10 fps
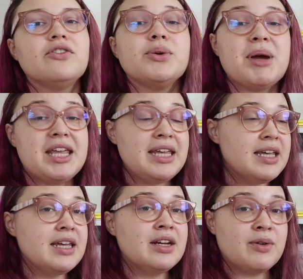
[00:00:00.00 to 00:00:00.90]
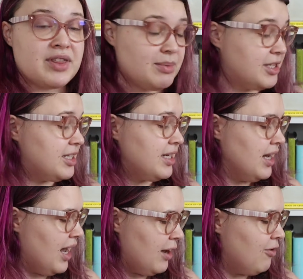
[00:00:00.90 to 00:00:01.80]
For my E in
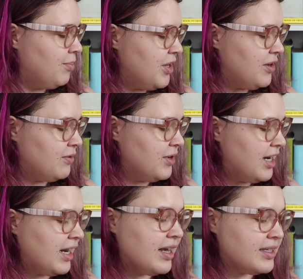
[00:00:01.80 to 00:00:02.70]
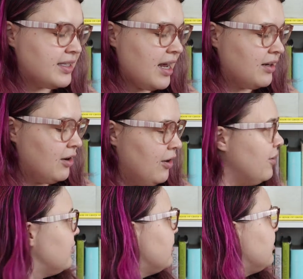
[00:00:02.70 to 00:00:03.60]
arithmancy, I will be reading a
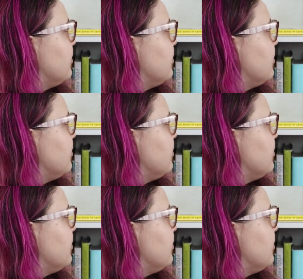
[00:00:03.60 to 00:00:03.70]
standalone,